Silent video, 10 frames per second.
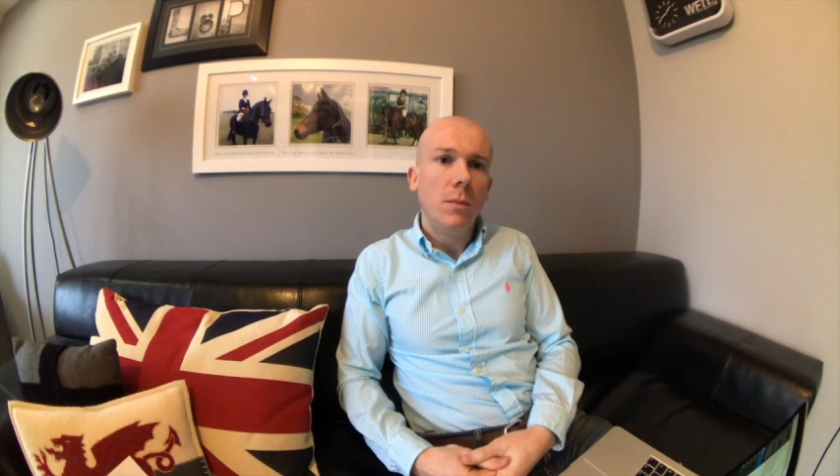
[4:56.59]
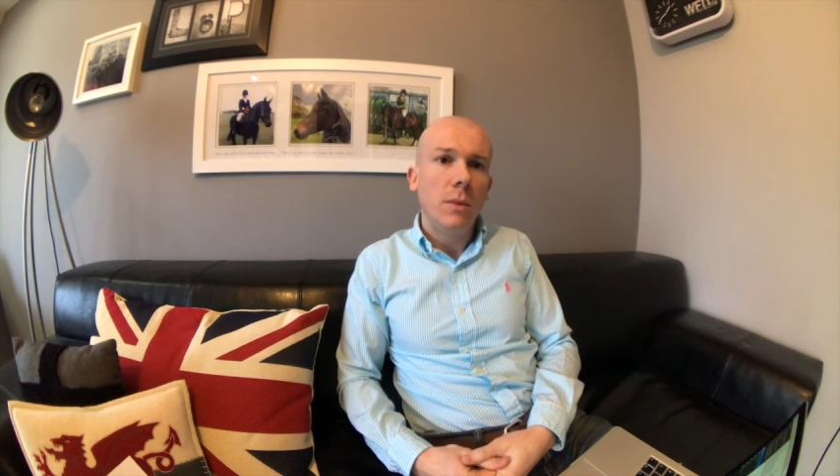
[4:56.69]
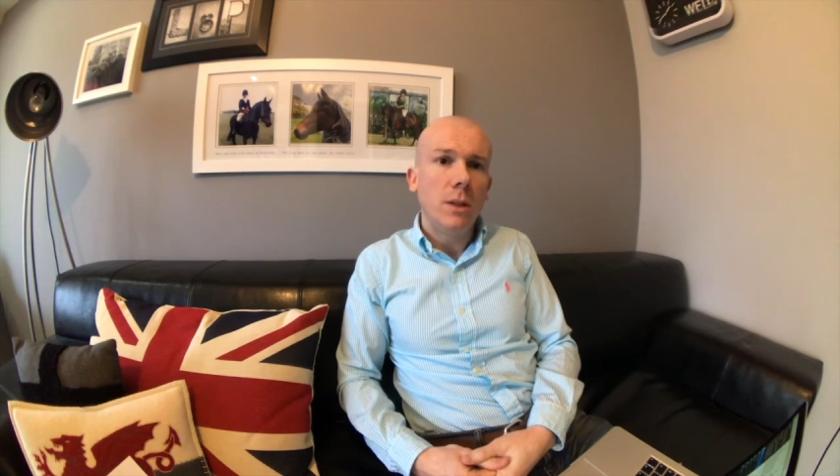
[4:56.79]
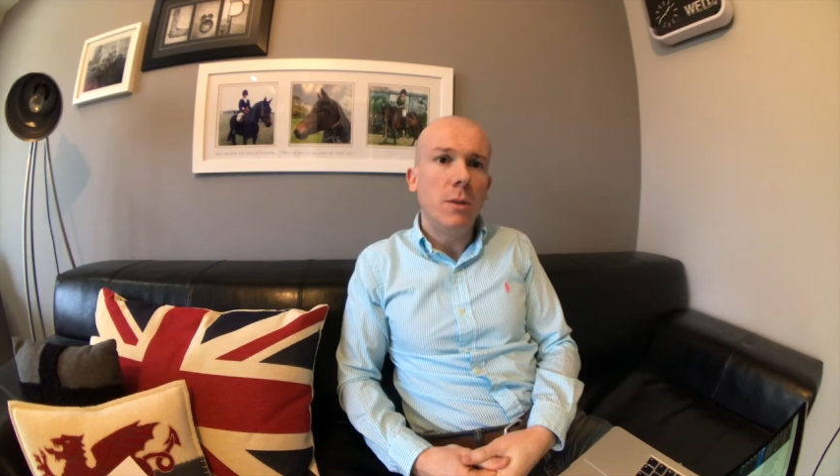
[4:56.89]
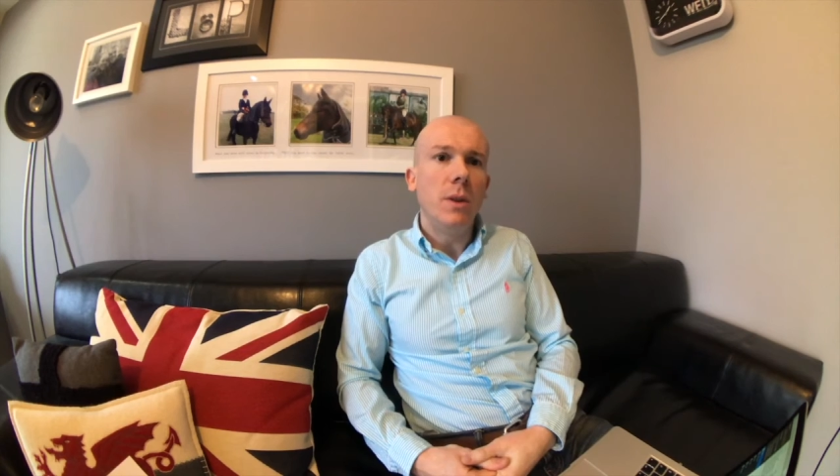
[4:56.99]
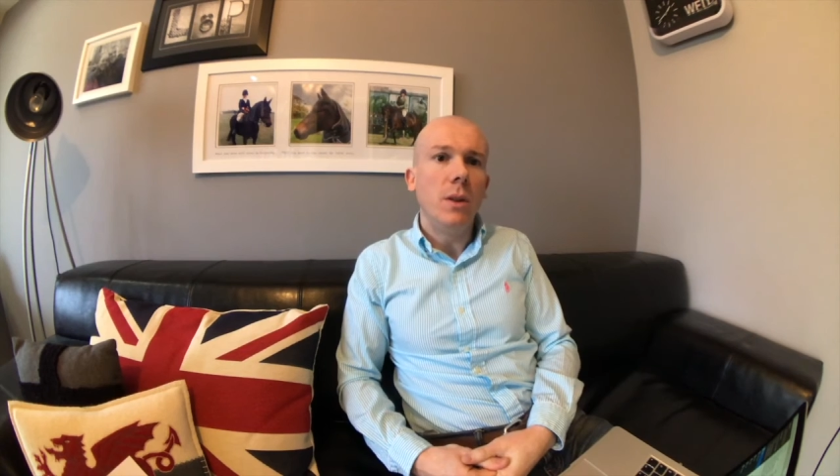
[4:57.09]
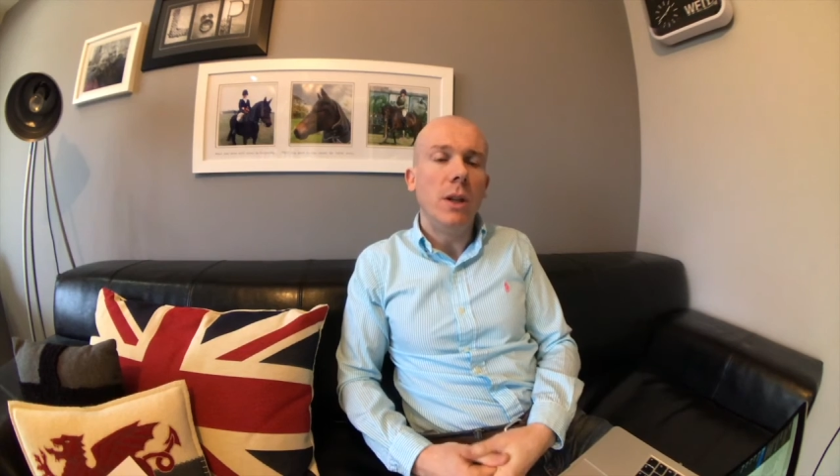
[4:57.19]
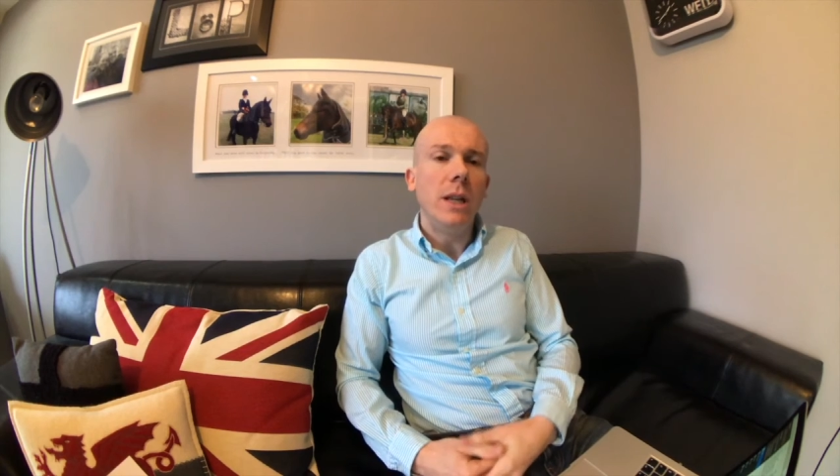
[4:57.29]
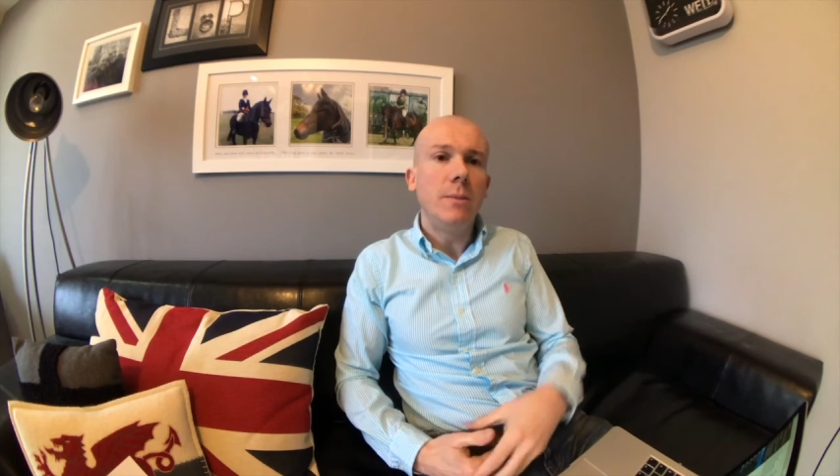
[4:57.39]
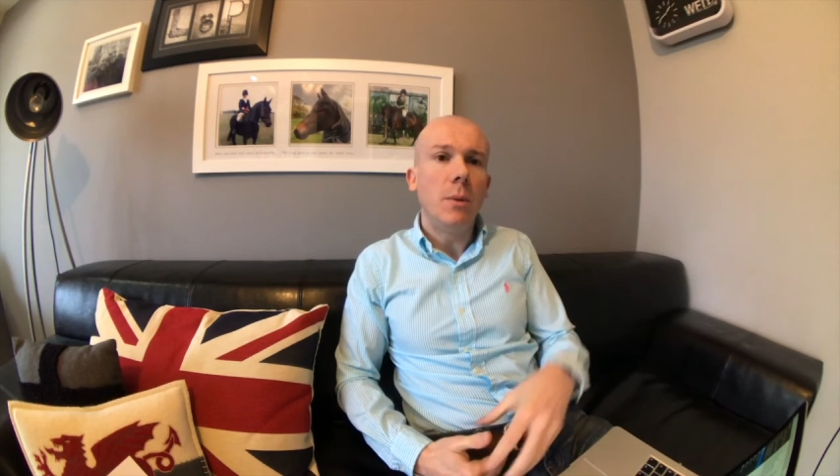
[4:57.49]
it's something that you
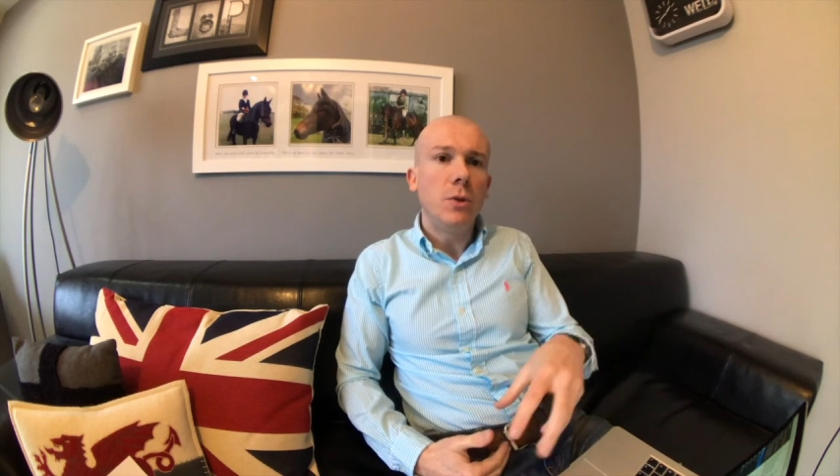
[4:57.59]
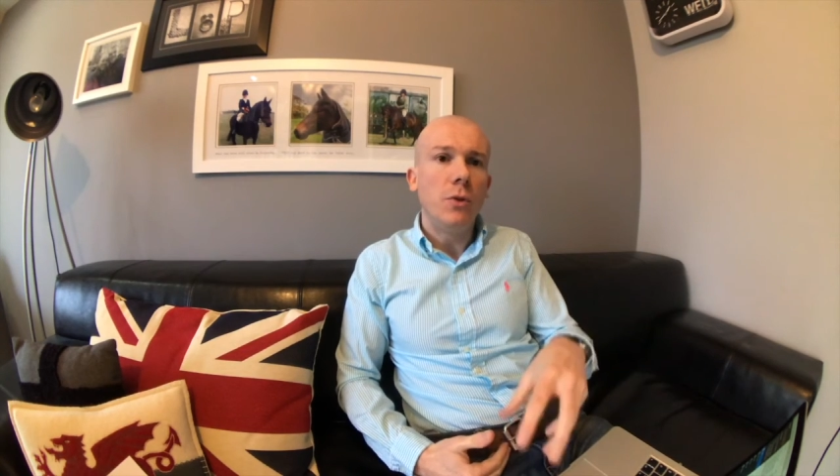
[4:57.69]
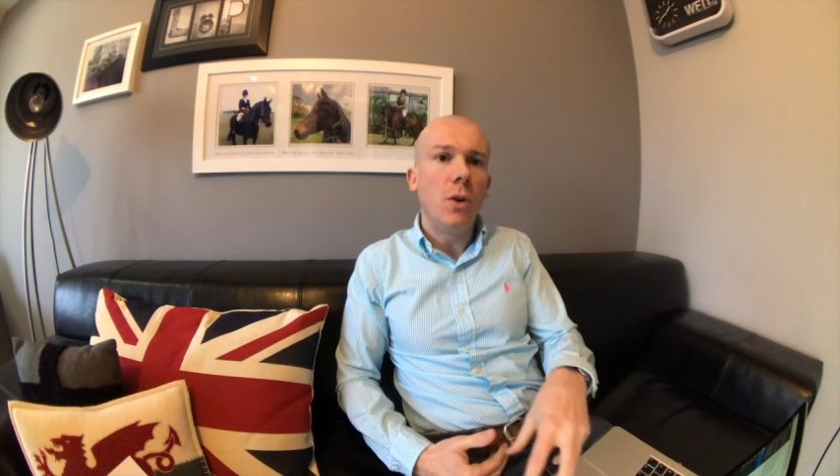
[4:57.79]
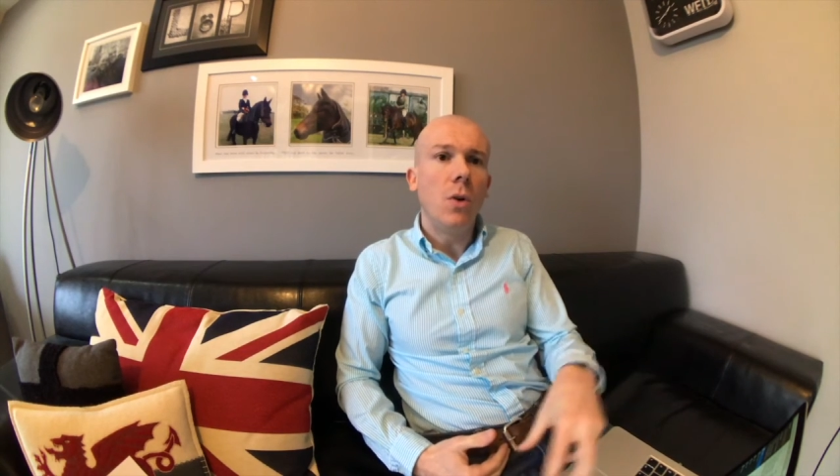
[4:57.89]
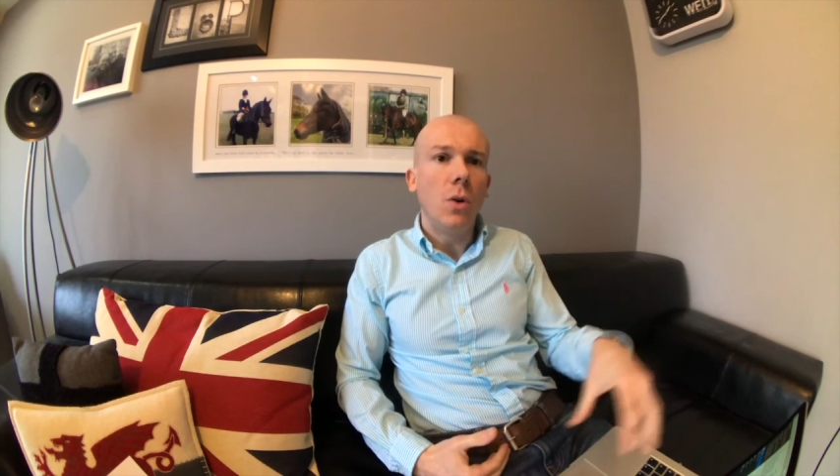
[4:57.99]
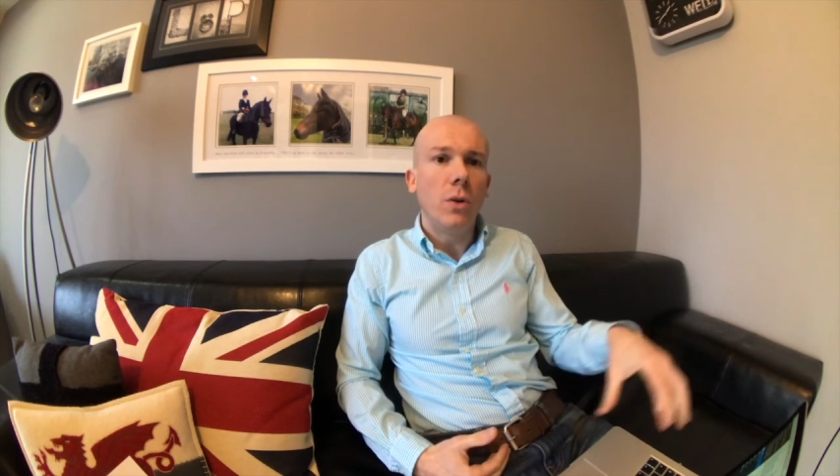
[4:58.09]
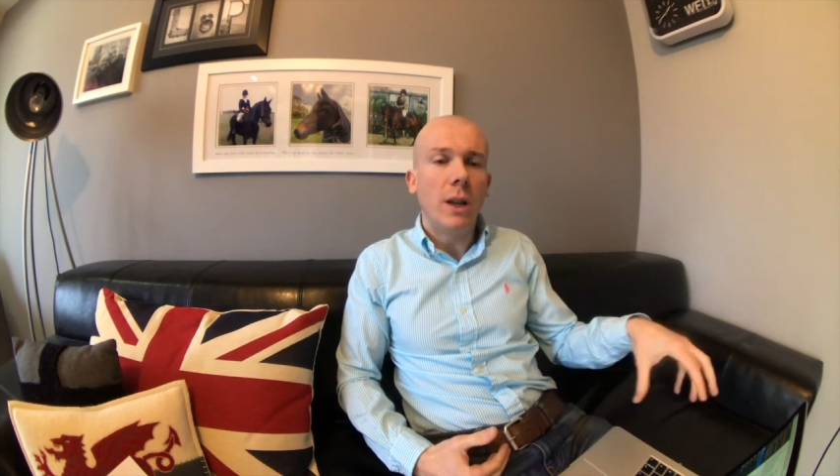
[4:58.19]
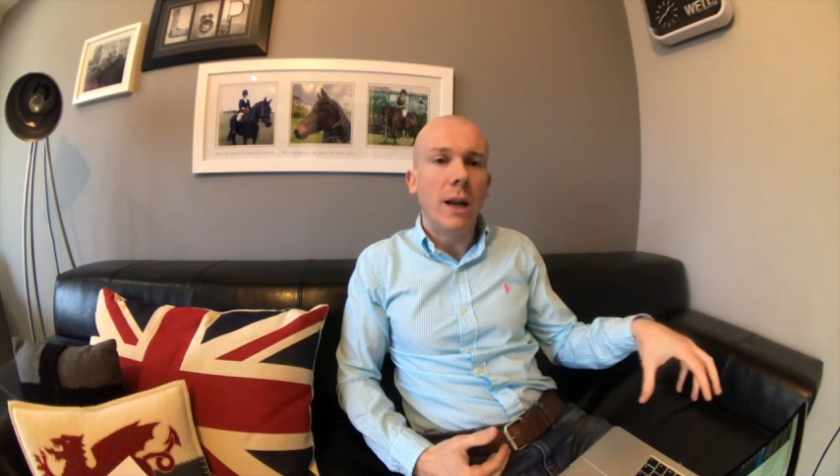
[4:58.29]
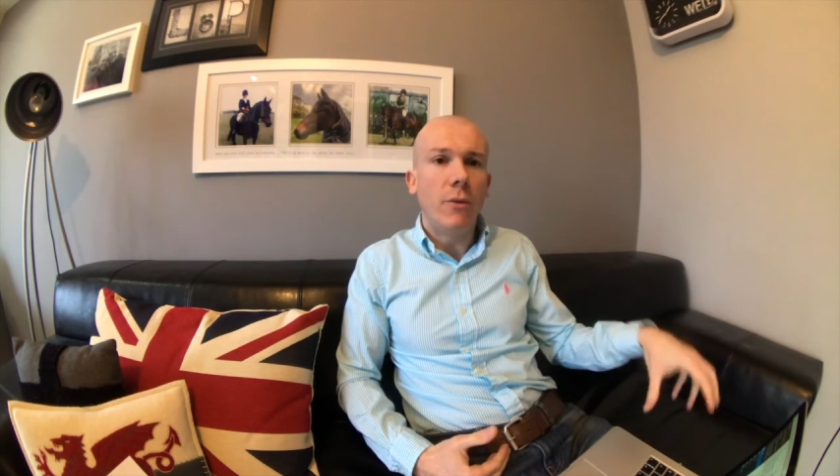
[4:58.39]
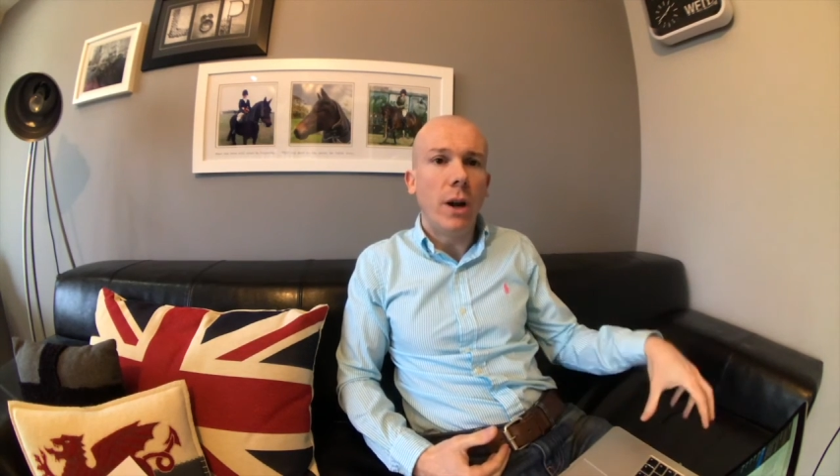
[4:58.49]
need to be able to record and
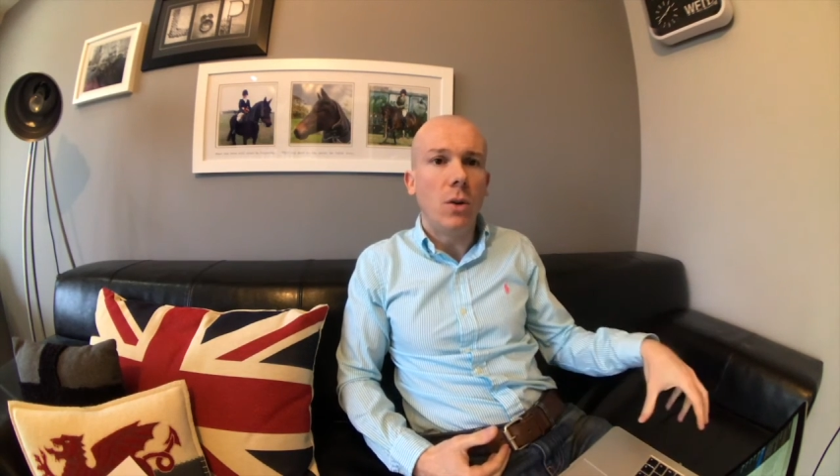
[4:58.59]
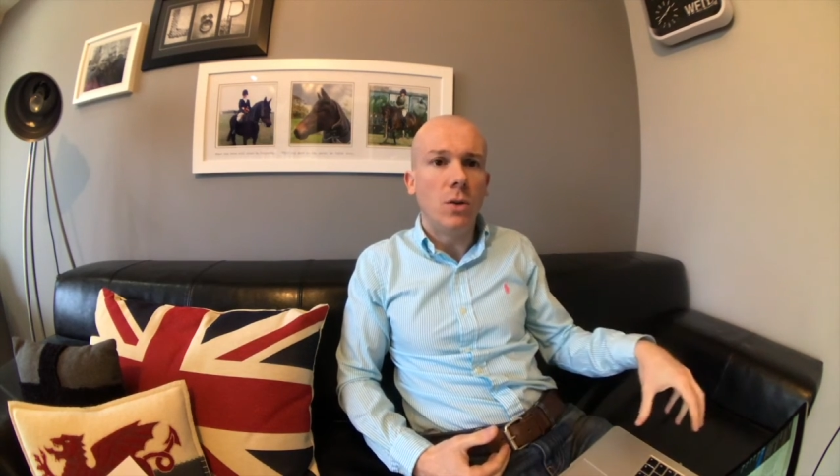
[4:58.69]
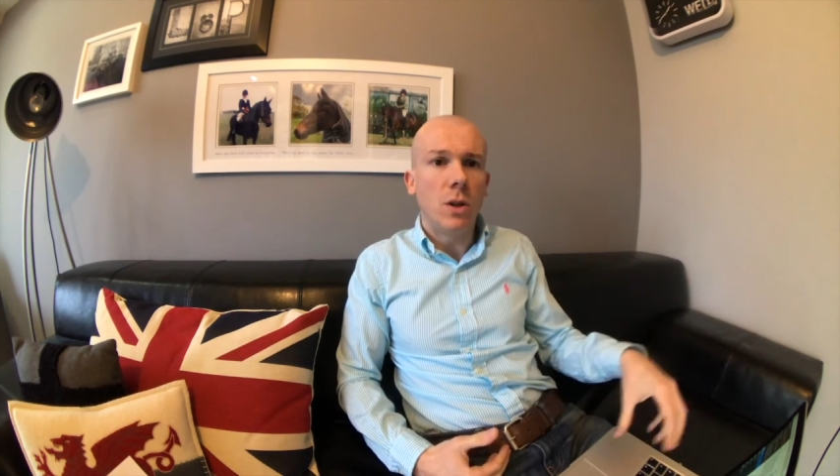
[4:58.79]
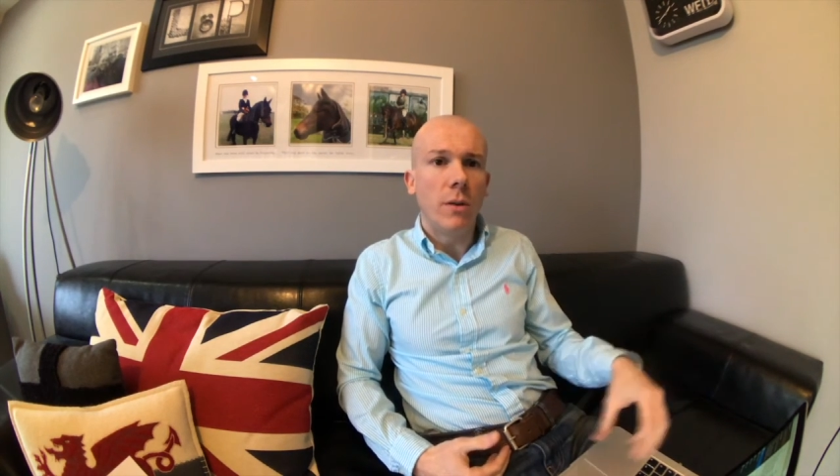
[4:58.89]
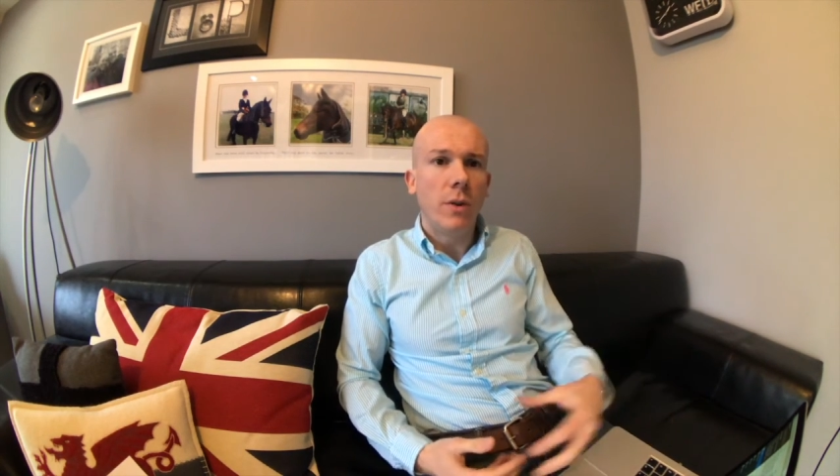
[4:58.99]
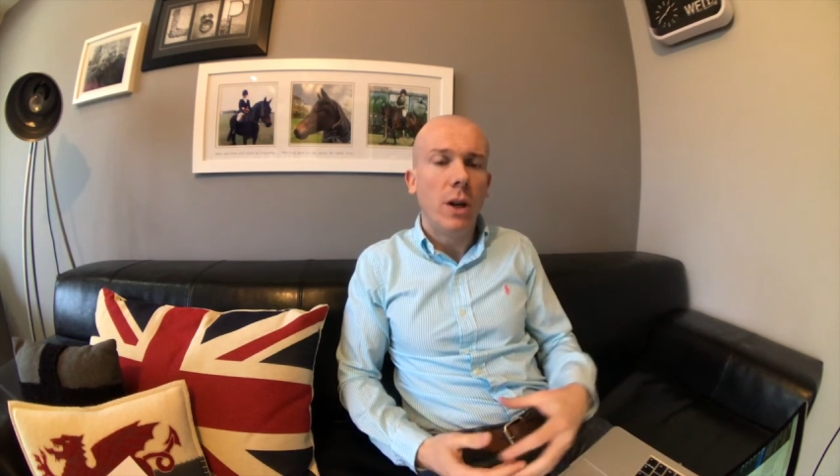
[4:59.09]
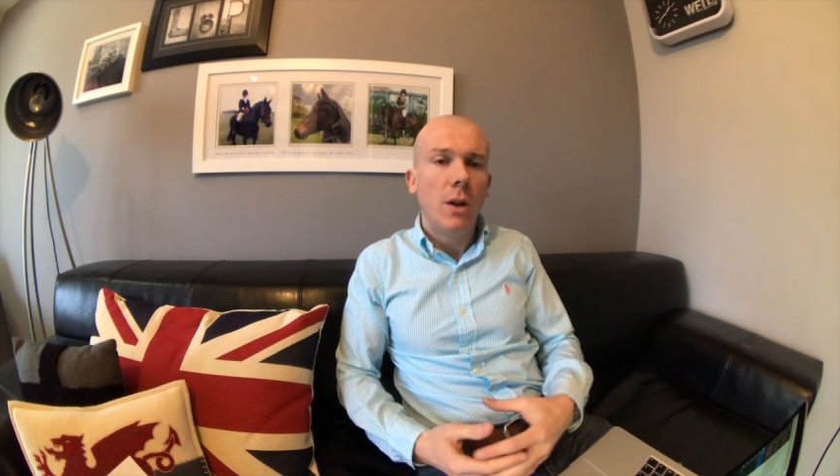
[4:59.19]
have records of